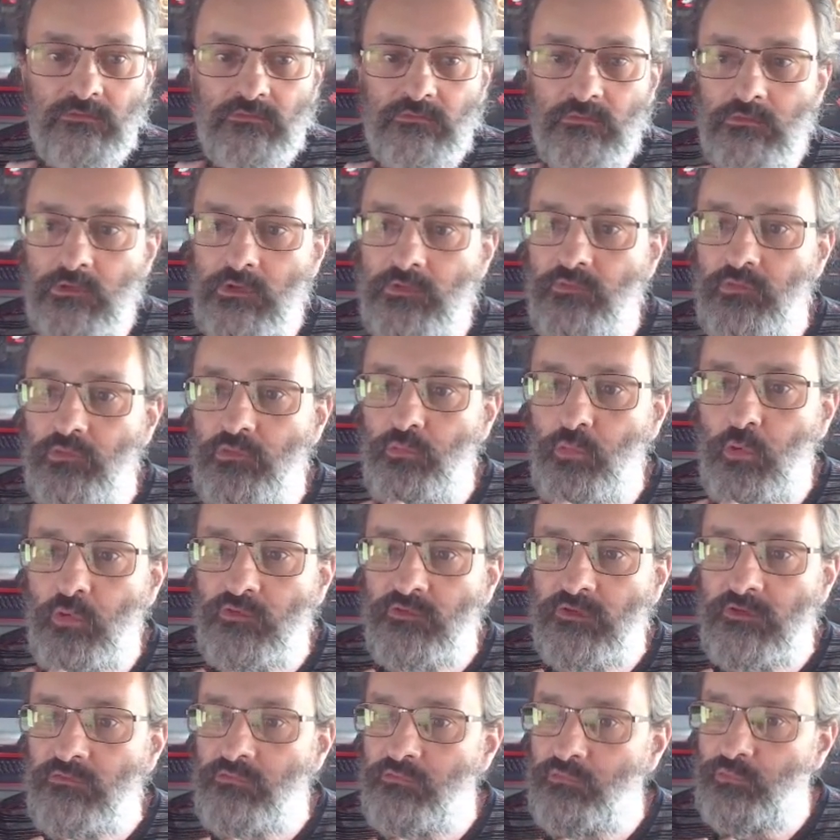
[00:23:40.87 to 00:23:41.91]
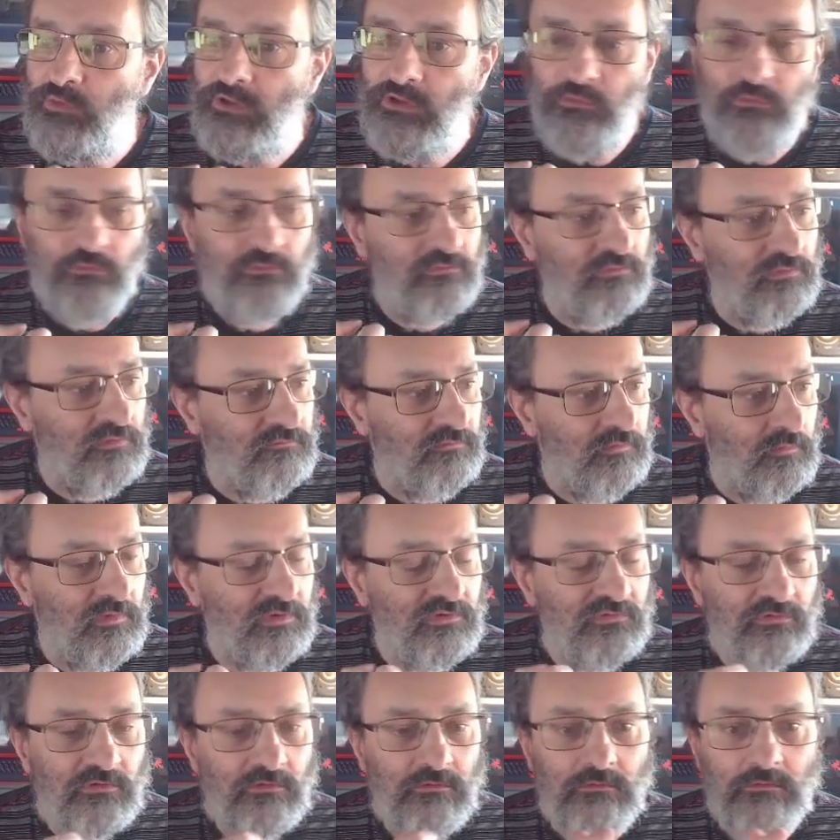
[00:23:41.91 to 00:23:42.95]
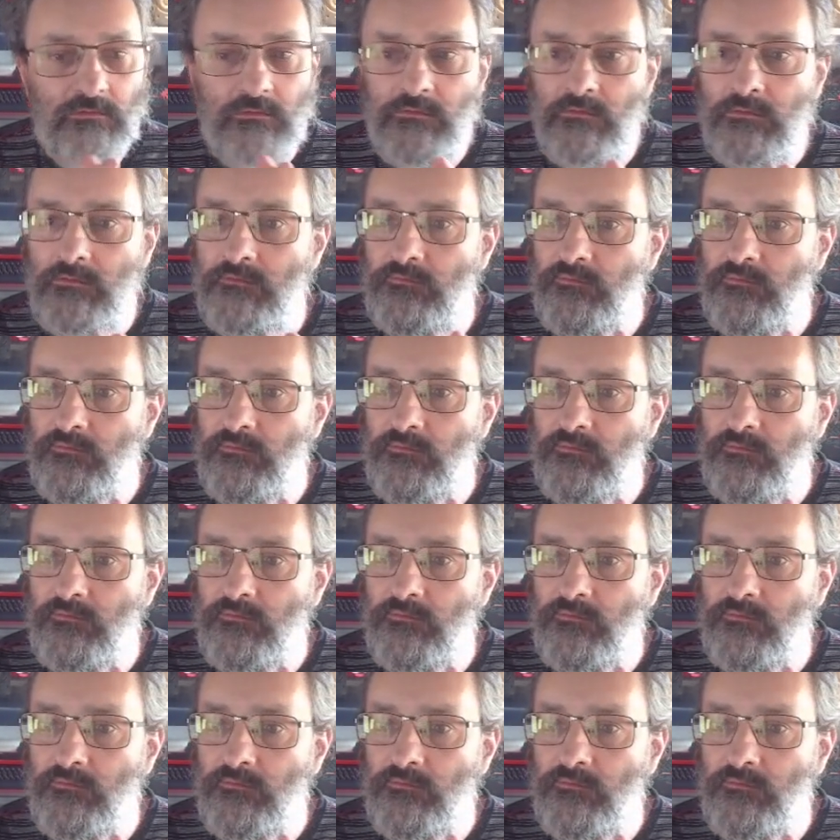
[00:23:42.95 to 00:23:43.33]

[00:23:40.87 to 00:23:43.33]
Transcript: So, if you wanted to reuse the information